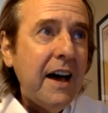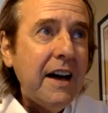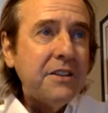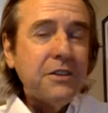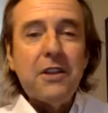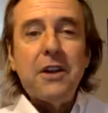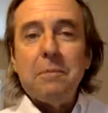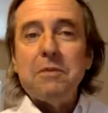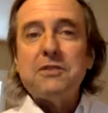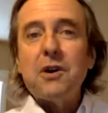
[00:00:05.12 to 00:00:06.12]
to another
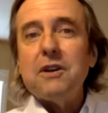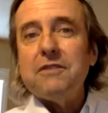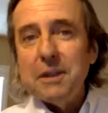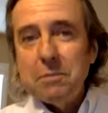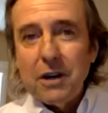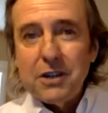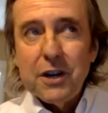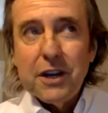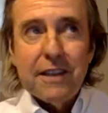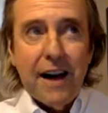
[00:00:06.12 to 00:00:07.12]
episode of
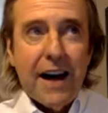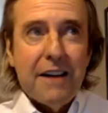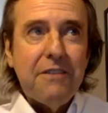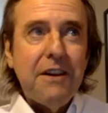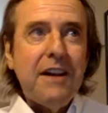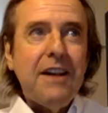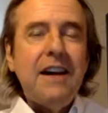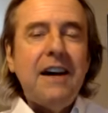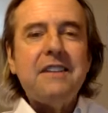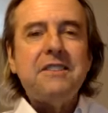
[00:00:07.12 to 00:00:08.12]
EPARTRADE Live.
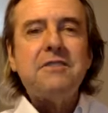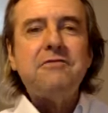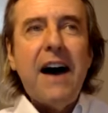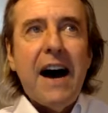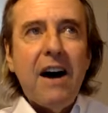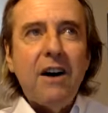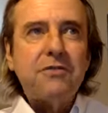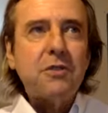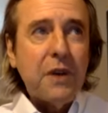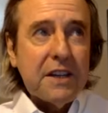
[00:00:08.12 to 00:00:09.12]
This is
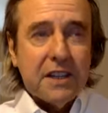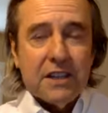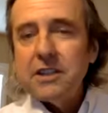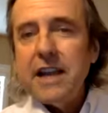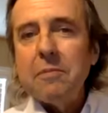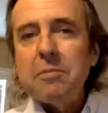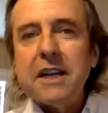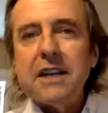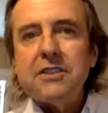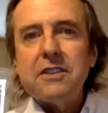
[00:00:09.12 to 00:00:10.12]
Valves for Race Engine
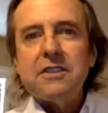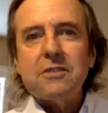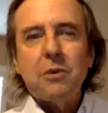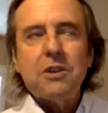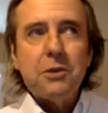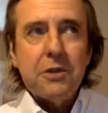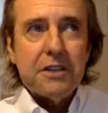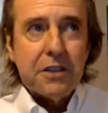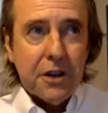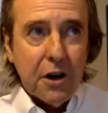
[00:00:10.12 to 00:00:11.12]
Applications, What You Need
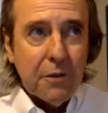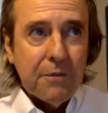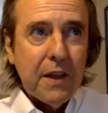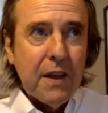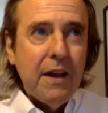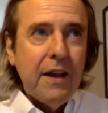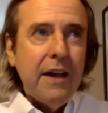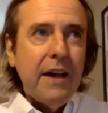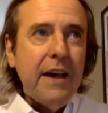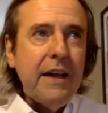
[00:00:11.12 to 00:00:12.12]
to Know.
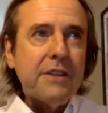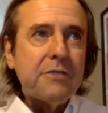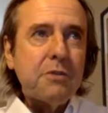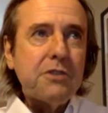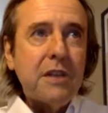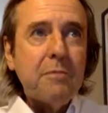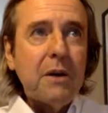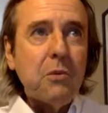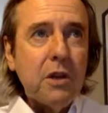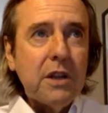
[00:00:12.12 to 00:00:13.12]
And it's presented by
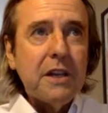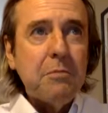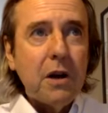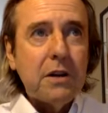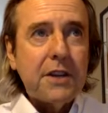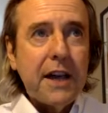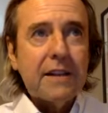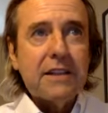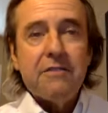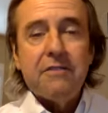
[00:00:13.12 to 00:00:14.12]
Willy and Martin
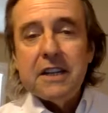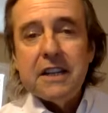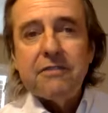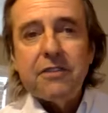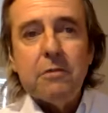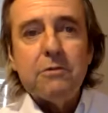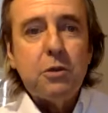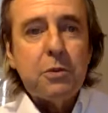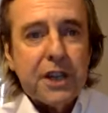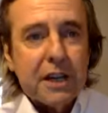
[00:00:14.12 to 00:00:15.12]
Tagliavini from
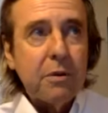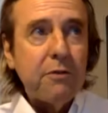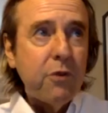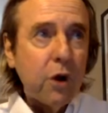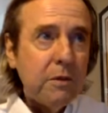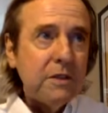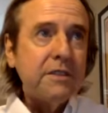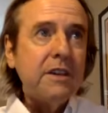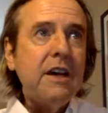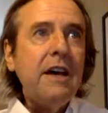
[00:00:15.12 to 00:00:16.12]
SuperTech
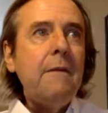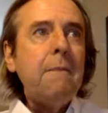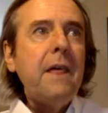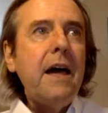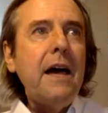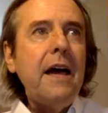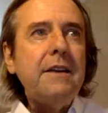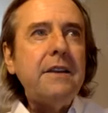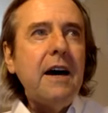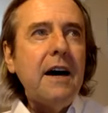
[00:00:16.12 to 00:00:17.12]
Performance
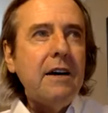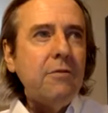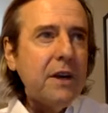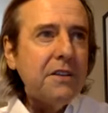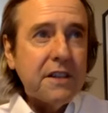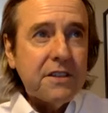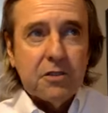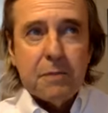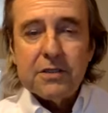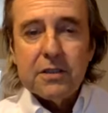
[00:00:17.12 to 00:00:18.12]
and Race Engine
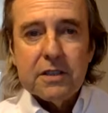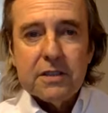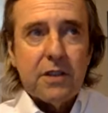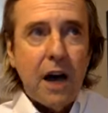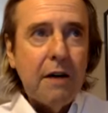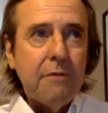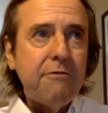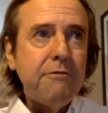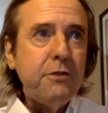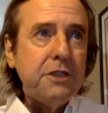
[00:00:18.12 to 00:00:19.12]
Specialist
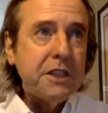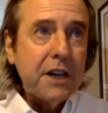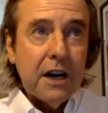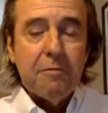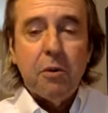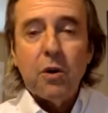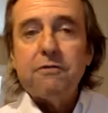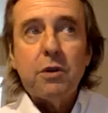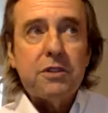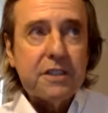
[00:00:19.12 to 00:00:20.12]
Tom Fujita of
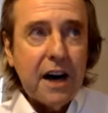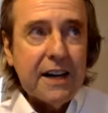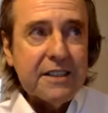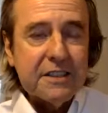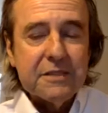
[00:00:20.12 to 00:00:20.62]
Portflow Designs.